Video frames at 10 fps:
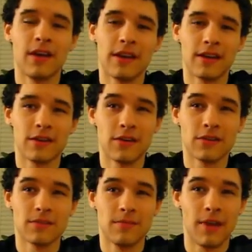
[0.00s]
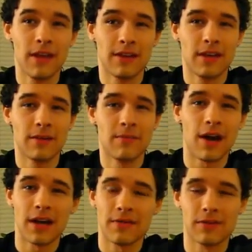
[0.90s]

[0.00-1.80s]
It occurs mainly in body